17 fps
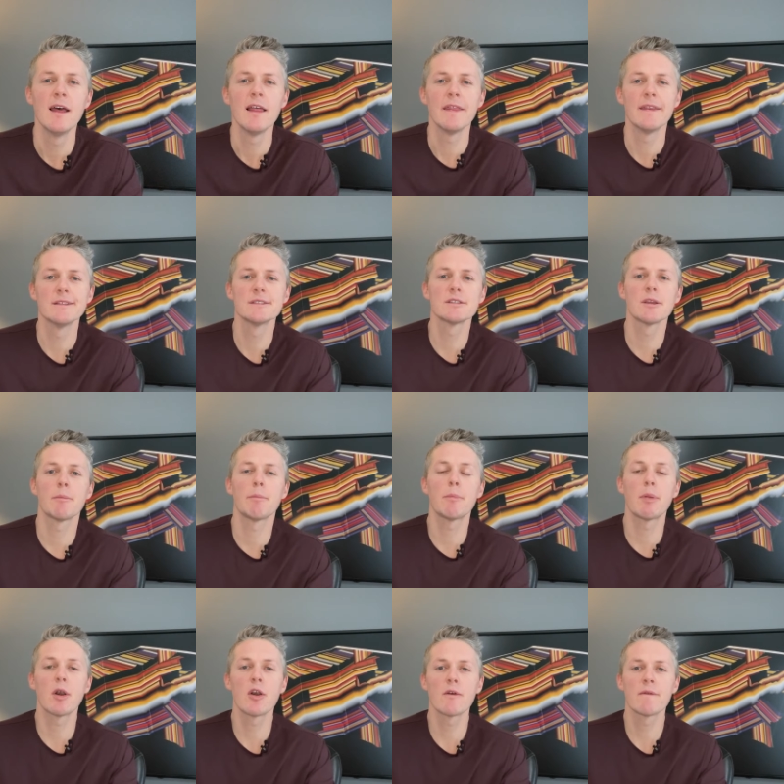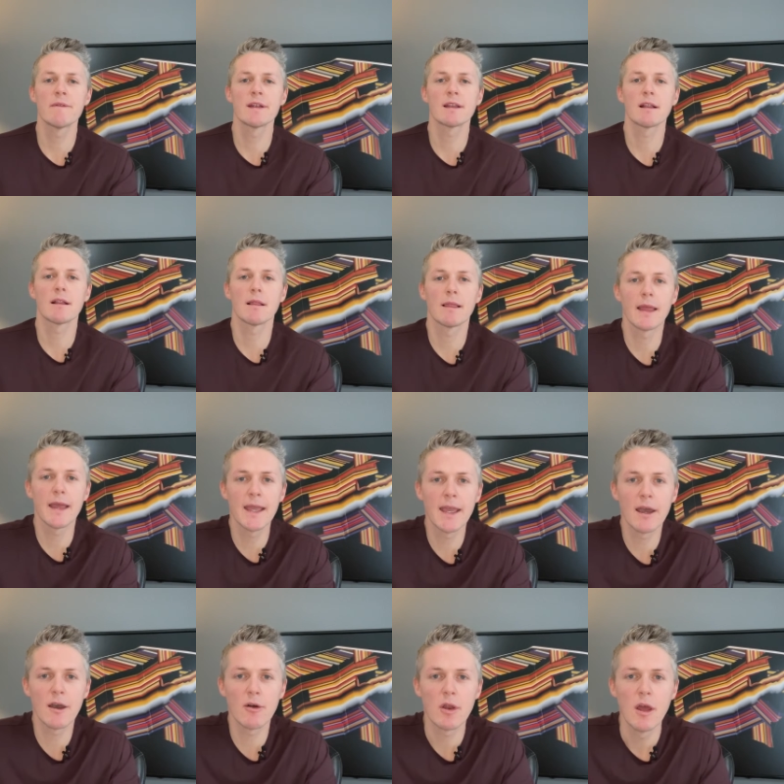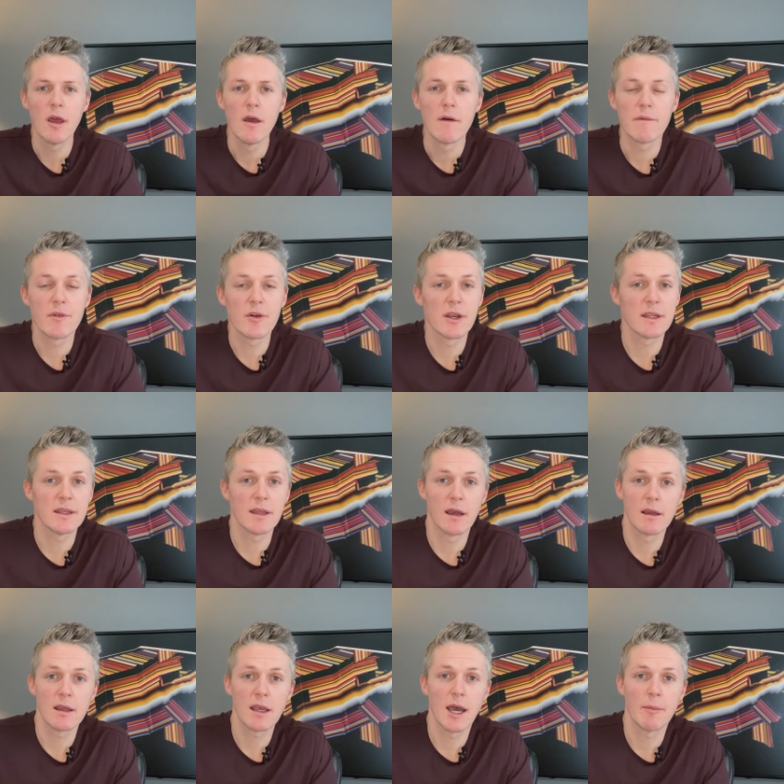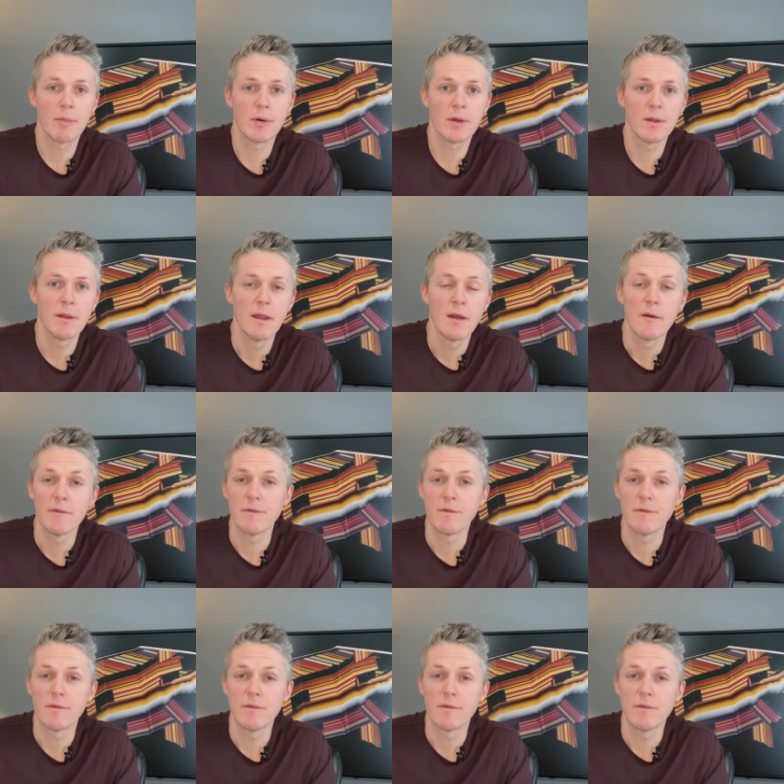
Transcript: This is a perfect layout for a young couple,